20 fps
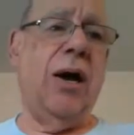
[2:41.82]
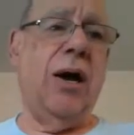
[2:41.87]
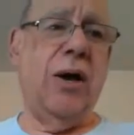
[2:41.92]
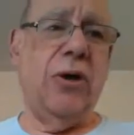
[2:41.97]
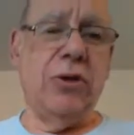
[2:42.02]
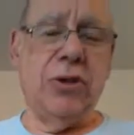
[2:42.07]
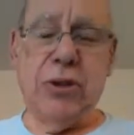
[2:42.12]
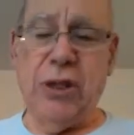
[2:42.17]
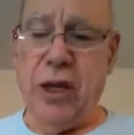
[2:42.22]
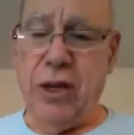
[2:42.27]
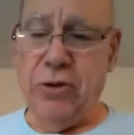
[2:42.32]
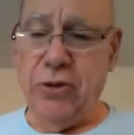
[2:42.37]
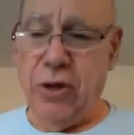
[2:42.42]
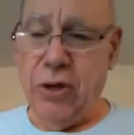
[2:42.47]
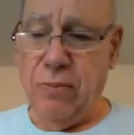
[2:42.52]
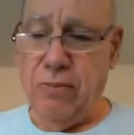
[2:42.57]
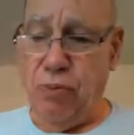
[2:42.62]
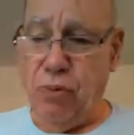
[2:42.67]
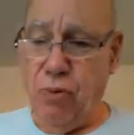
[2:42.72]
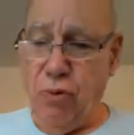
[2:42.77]

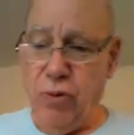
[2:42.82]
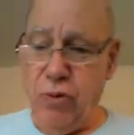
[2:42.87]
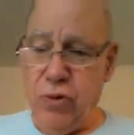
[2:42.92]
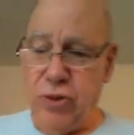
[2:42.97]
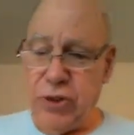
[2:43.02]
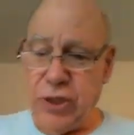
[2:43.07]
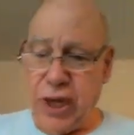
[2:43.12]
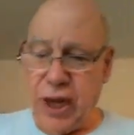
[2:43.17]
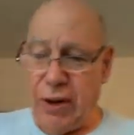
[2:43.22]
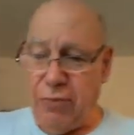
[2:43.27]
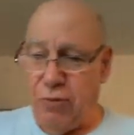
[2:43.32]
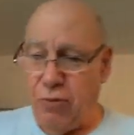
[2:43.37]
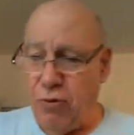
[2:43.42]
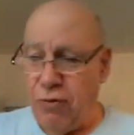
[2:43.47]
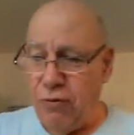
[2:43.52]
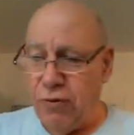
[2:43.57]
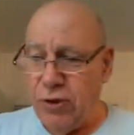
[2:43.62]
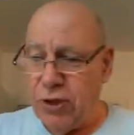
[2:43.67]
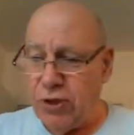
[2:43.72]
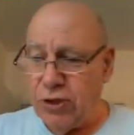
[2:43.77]
Standard & Poor's and
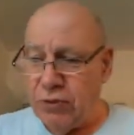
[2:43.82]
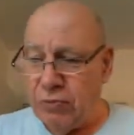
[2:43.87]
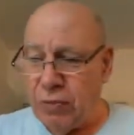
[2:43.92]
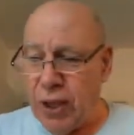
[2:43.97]
Moody's.